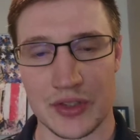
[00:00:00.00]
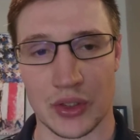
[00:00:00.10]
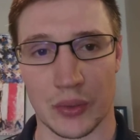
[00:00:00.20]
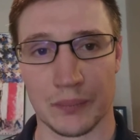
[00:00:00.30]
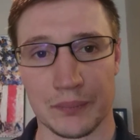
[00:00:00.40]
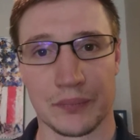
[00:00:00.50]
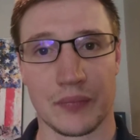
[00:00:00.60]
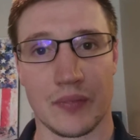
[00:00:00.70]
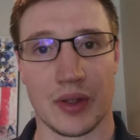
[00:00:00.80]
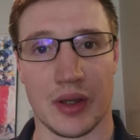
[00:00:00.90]
So
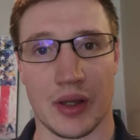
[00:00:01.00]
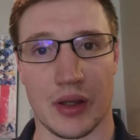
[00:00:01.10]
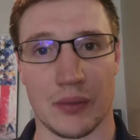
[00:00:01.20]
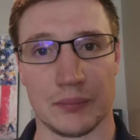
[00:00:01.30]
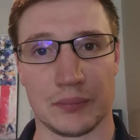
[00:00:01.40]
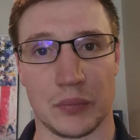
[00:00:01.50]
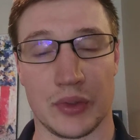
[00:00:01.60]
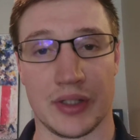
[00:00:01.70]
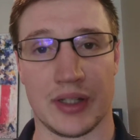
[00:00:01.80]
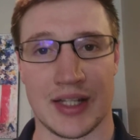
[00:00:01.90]
we'll
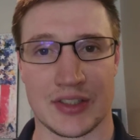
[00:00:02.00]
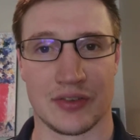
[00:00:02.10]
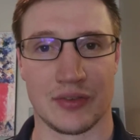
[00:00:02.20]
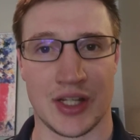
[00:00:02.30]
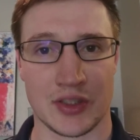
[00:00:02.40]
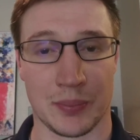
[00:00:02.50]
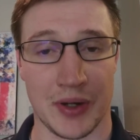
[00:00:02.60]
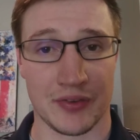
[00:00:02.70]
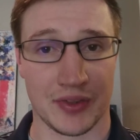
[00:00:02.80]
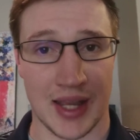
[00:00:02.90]
need lots of
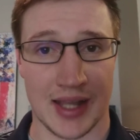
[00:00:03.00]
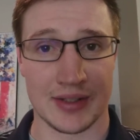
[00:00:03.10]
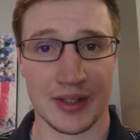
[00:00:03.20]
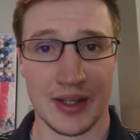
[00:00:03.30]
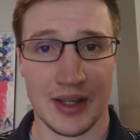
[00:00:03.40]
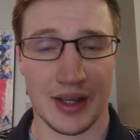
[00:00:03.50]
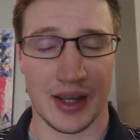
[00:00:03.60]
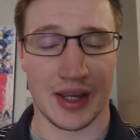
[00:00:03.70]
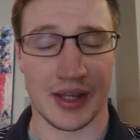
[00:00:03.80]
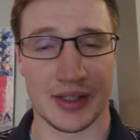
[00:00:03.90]
prayer for that
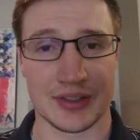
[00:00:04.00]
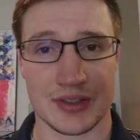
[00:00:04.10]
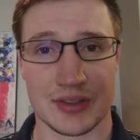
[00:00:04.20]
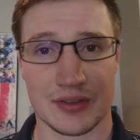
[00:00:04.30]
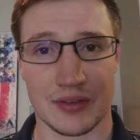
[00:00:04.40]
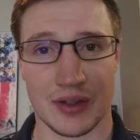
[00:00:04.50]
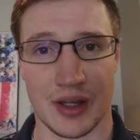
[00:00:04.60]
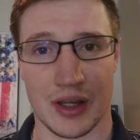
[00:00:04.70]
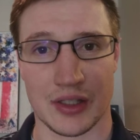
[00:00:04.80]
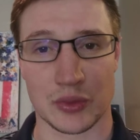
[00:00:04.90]
as
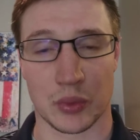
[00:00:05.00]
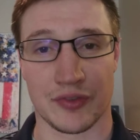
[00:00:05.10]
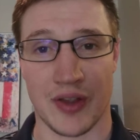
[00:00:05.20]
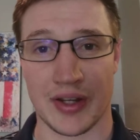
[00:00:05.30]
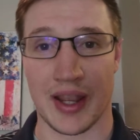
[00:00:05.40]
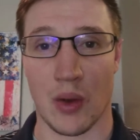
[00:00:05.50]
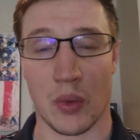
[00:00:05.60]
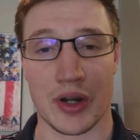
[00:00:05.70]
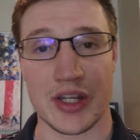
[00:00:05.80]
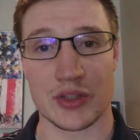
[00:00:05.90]
we're finding out
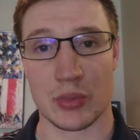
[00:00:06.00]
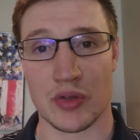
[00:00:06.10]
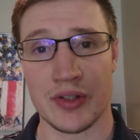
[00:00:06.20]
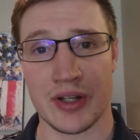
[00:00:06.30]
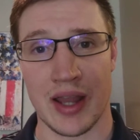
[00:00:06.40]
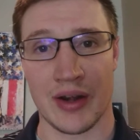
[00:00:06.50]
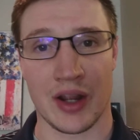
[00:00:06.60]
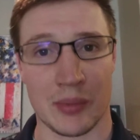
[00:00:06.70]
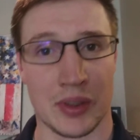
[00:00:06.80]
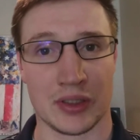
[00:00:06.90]
where he's moving and how to
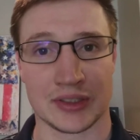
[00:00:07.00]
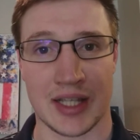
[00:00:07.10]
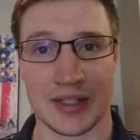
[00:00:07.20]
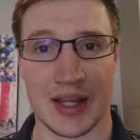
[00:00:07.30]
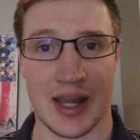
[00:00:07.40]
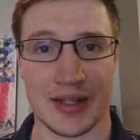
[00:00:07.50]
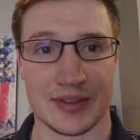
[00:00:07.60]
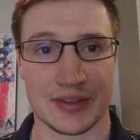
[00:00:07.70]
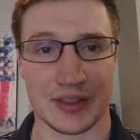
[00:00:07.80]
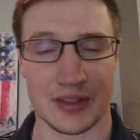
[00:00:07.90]
come alongside God
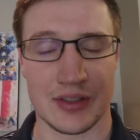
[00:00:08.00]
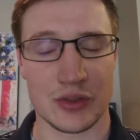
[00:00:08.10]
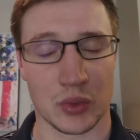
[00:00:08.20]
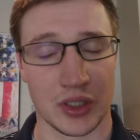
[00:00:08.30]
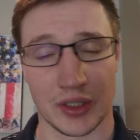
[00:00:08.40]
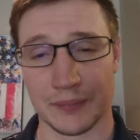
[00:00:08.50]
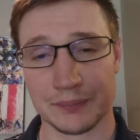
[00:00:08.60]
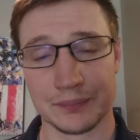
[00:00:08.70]
in his work.